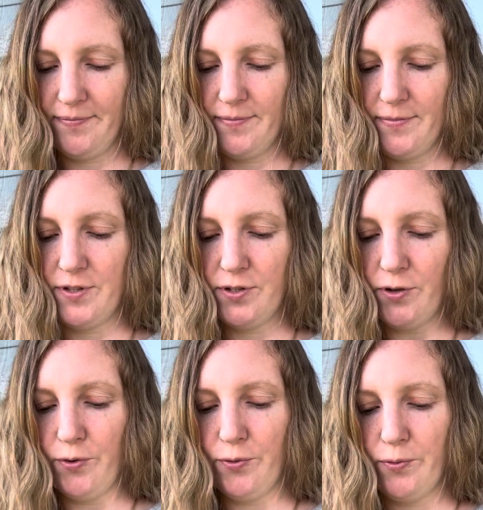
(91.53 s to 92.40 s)

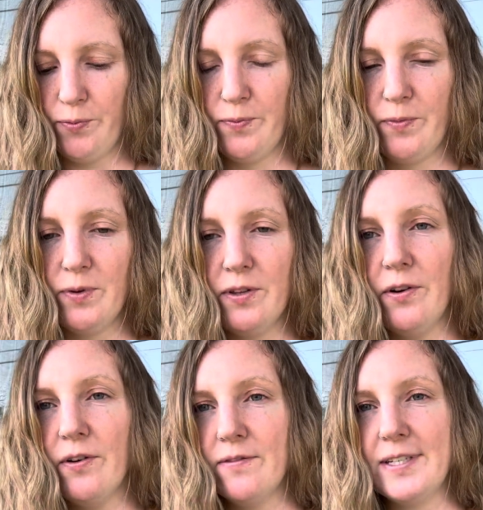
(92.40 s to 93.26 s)
So, with
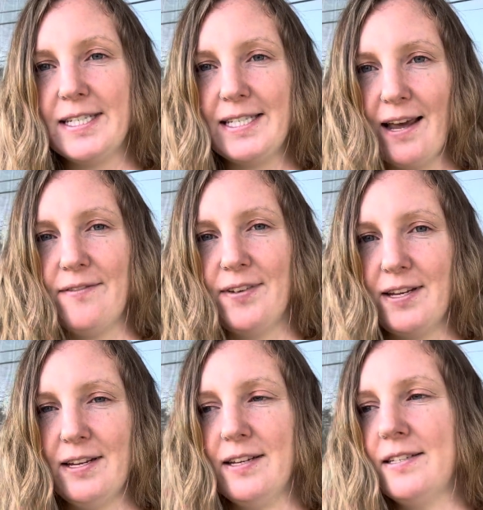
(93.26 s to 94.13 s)
all of this
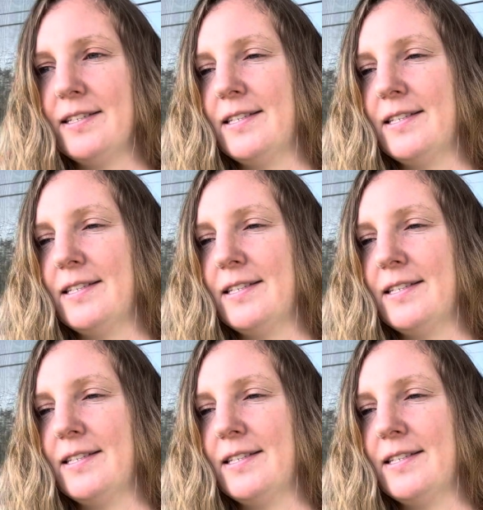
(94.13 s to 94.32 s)
heaviness,